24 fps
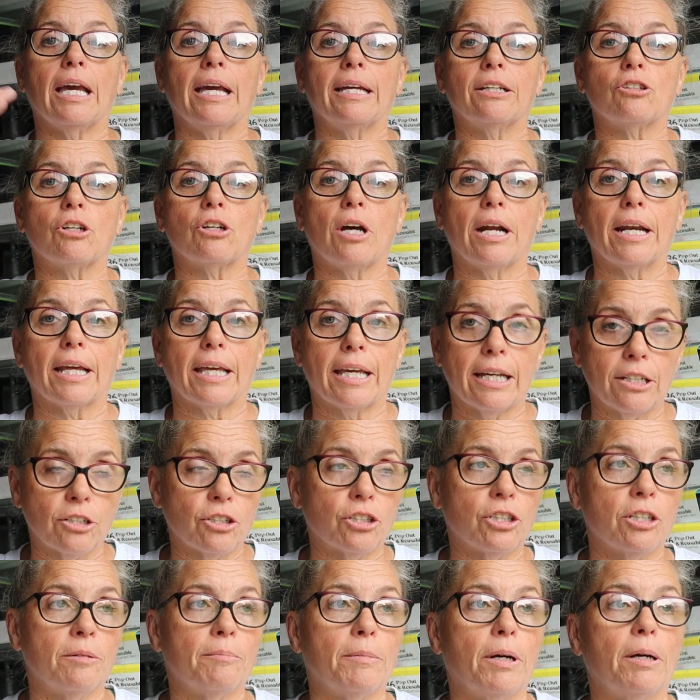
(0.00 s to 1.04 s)
and try to
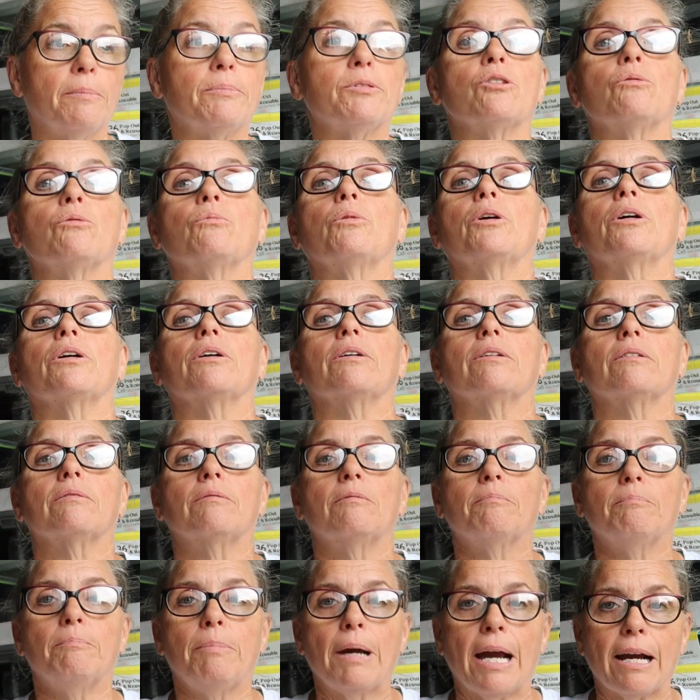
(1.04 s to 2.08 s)
catch them up so we're
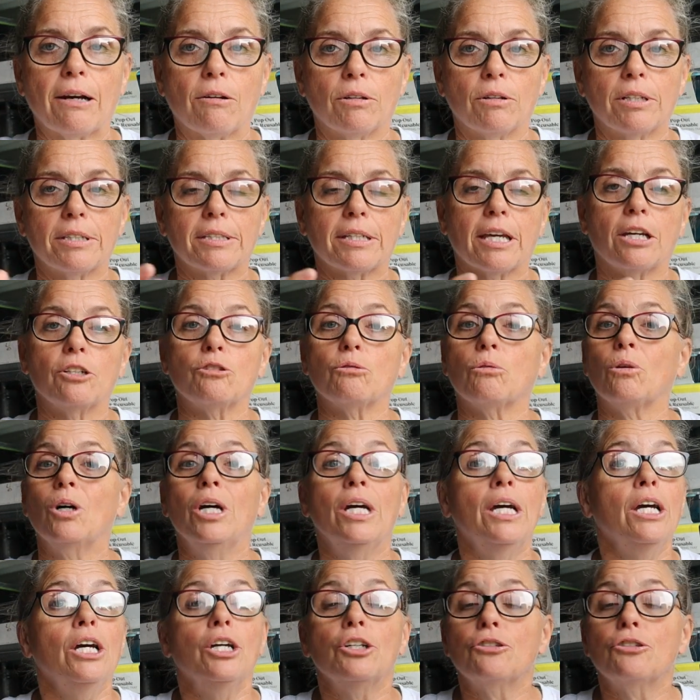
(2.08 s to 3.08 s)
back on a schedule.